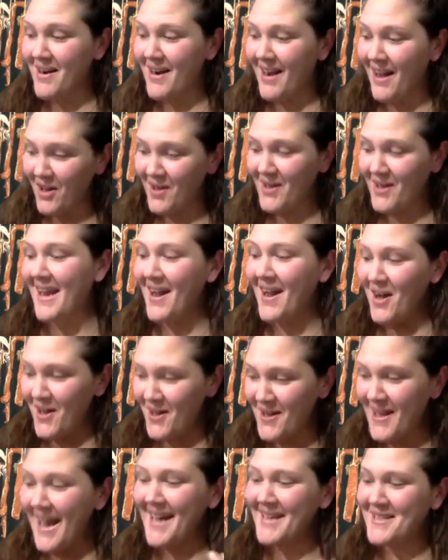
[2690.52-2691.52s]

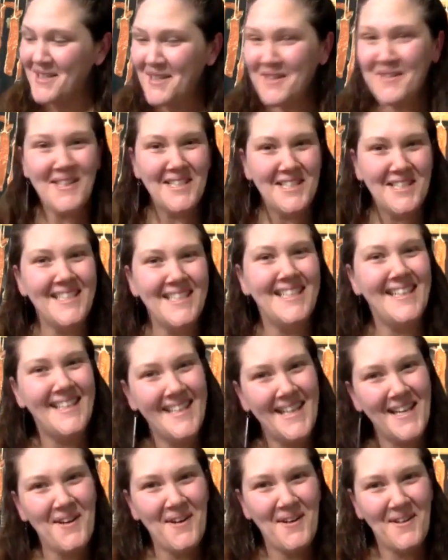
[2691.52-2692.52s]
I'll ask the question and
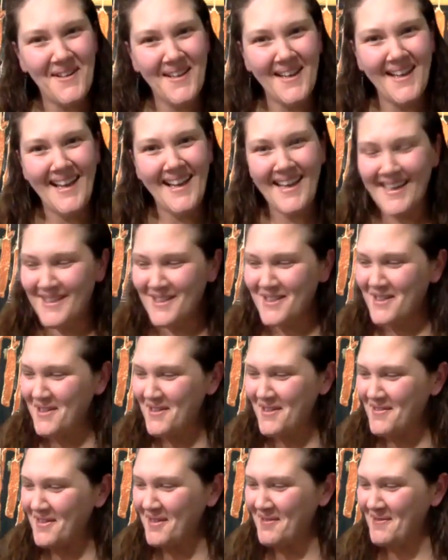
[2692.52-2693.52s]
then I'll
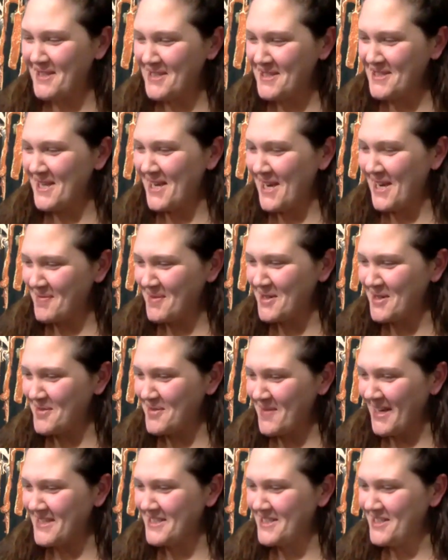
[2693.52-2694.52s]
answer from a SEAC
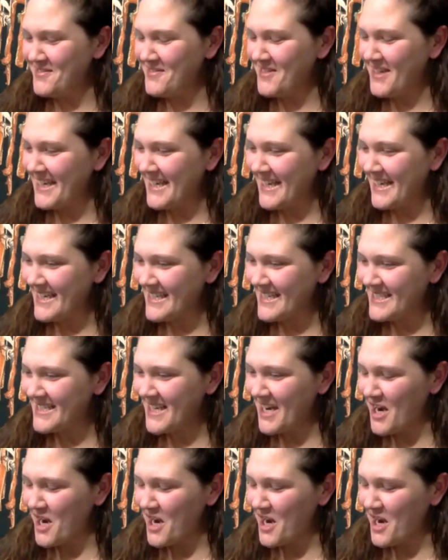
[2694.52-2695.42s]
perspective, I guess.